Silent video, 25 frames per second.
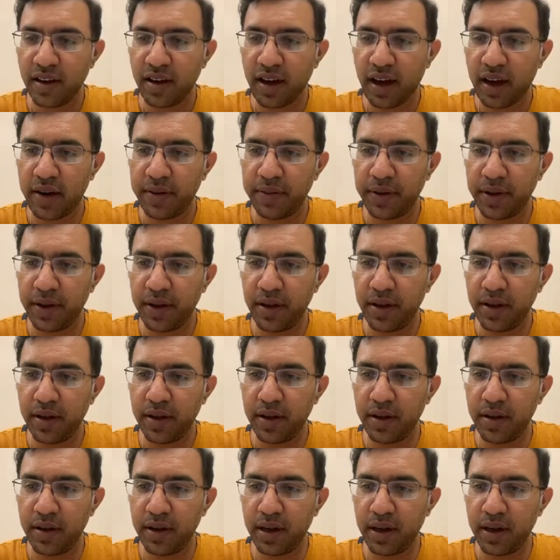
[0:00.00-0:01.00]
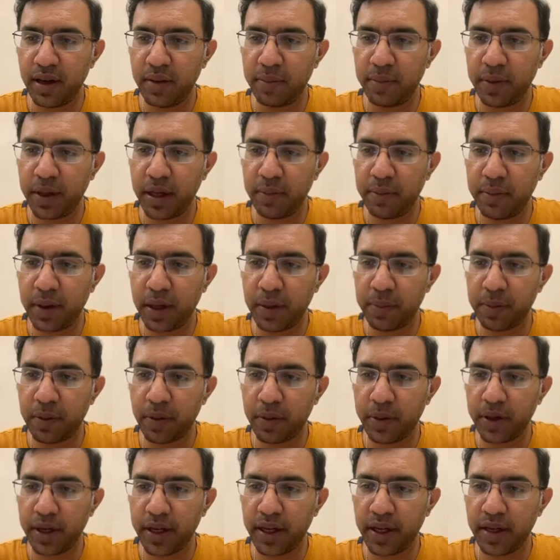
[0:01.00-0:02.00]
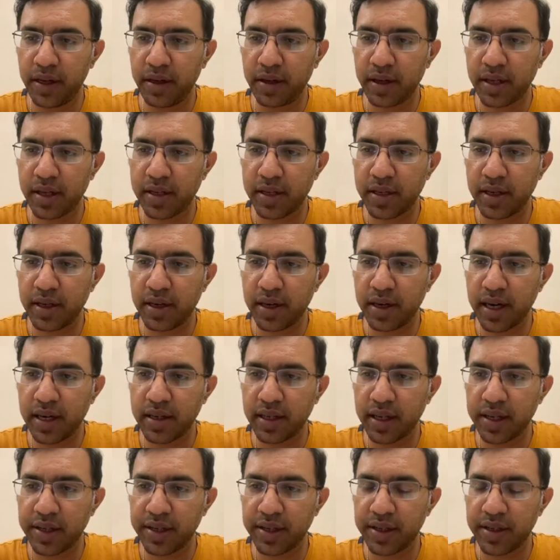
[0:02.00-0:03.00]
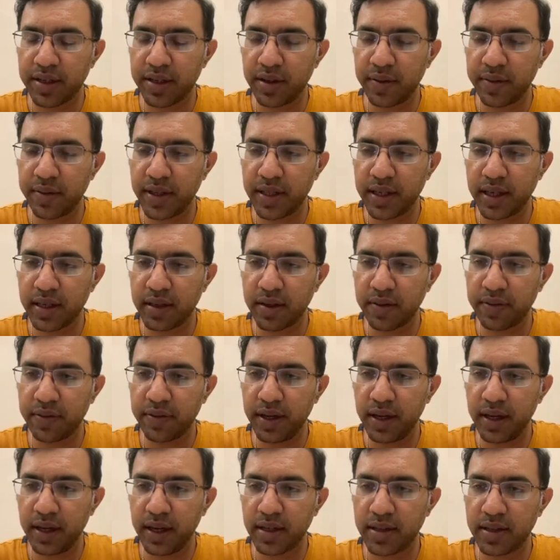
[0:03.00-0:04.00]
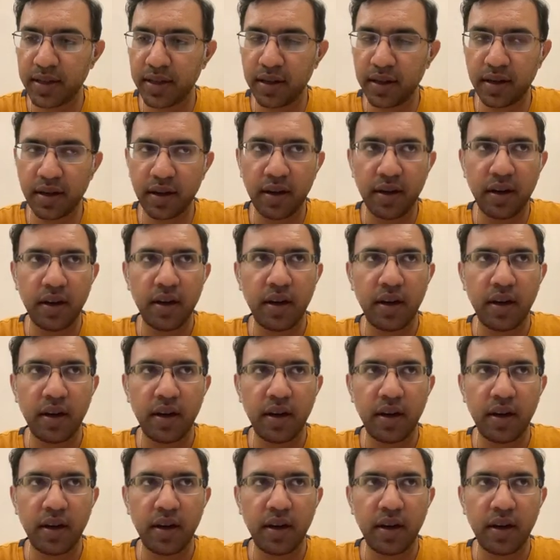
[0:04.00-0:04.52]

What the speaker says: Can we earn big by providing trust and transaction service as a freelancer?